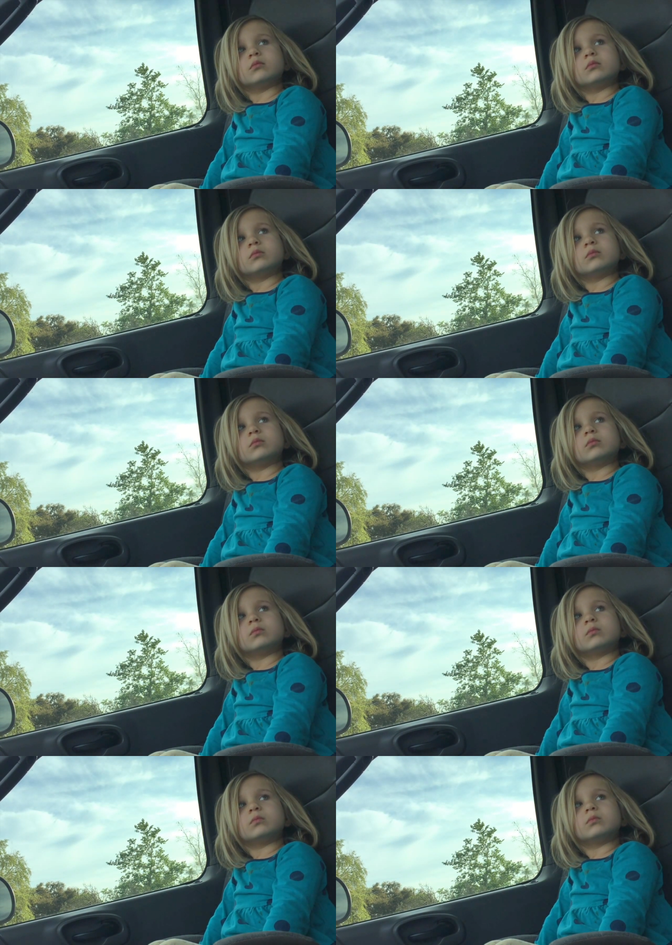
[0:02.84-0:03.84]

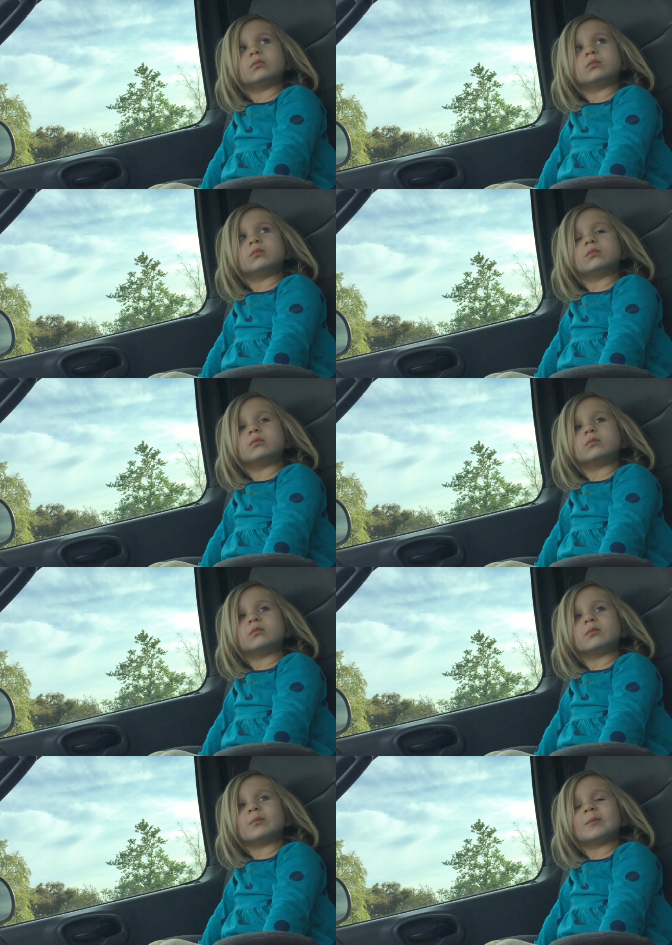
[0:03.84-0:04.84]

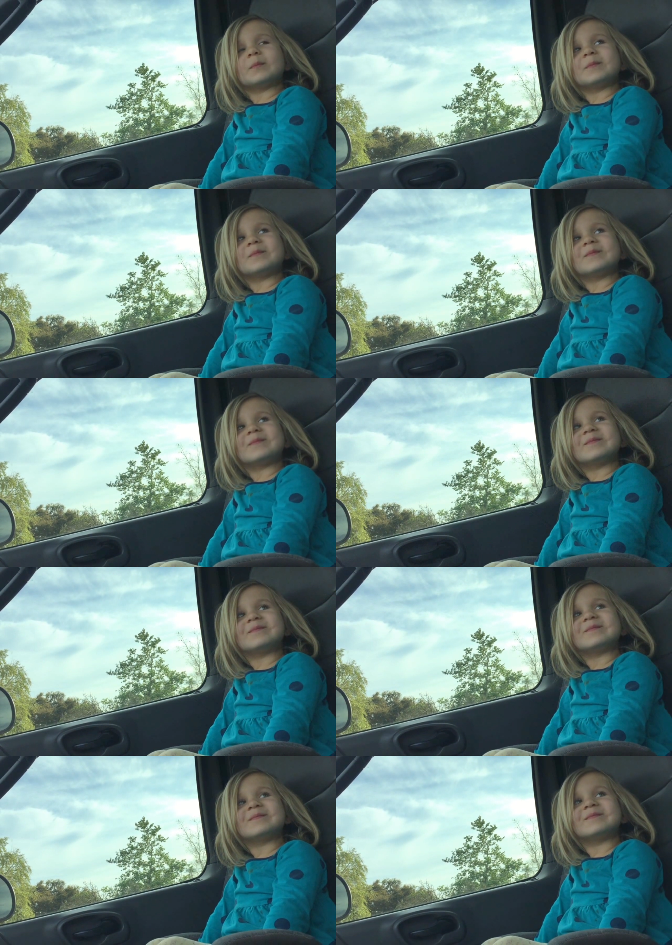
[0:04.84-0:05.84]

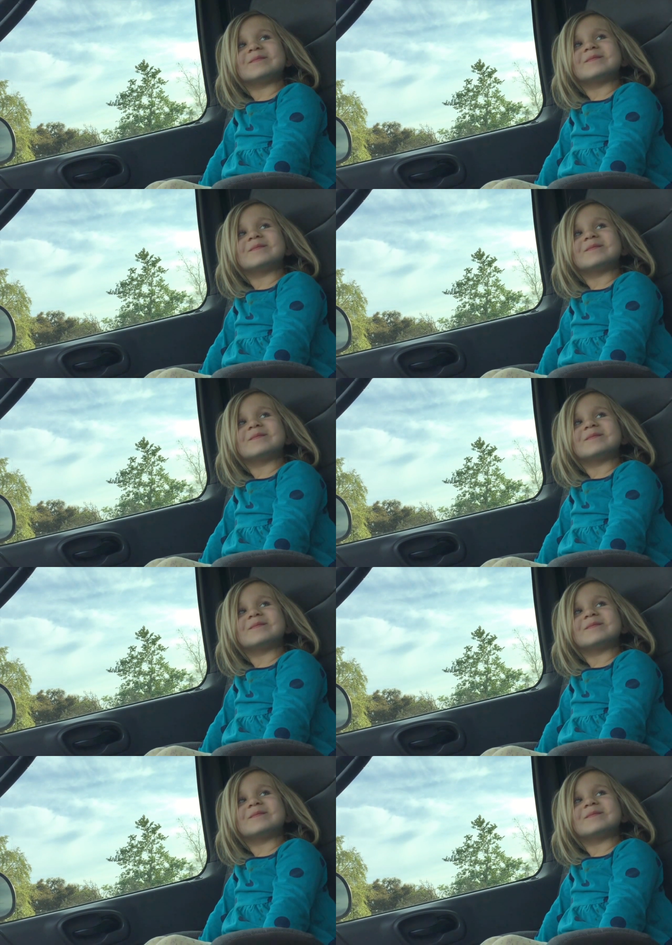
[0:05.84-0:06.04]
[no speech]